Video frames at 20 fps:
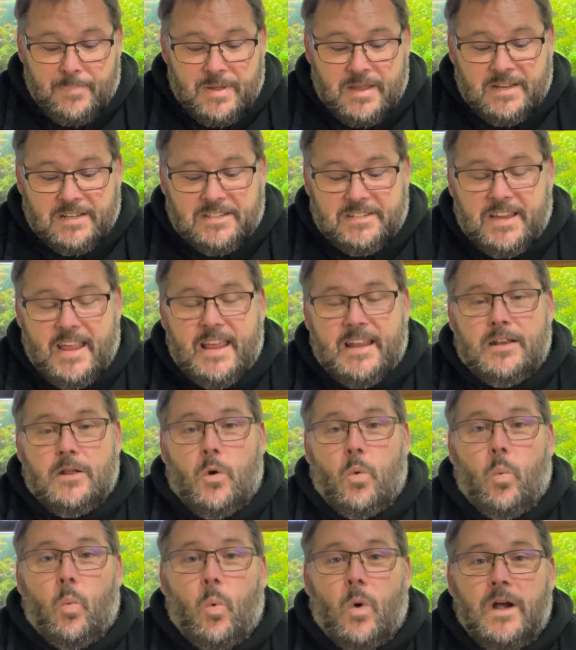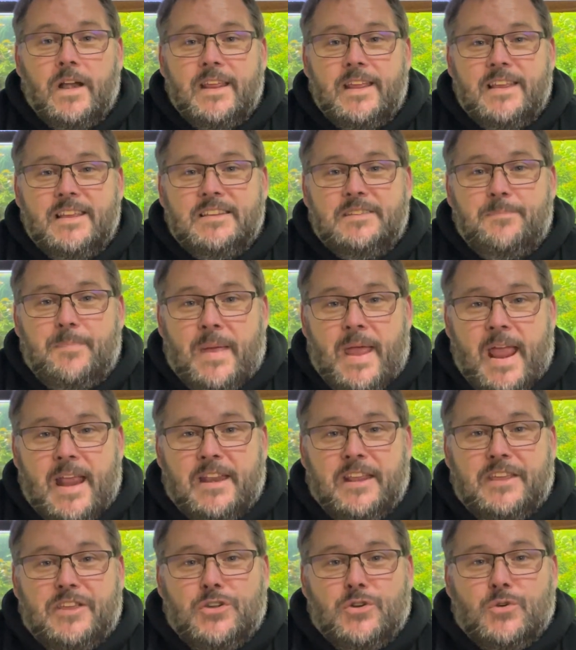being said, what is
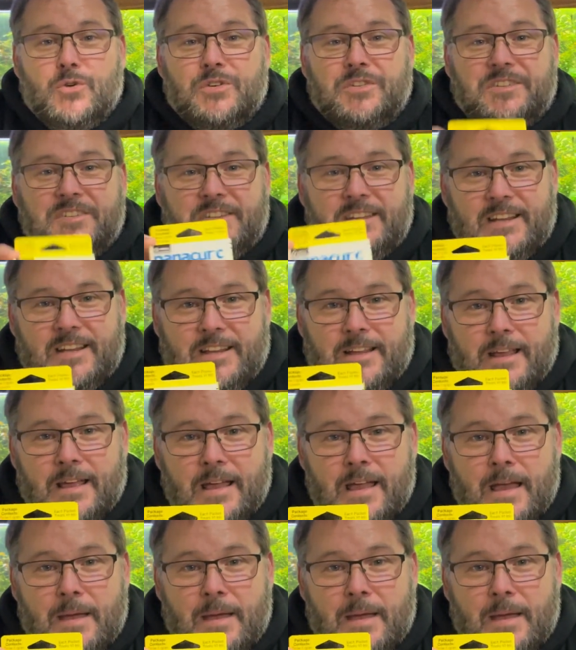Panacur C?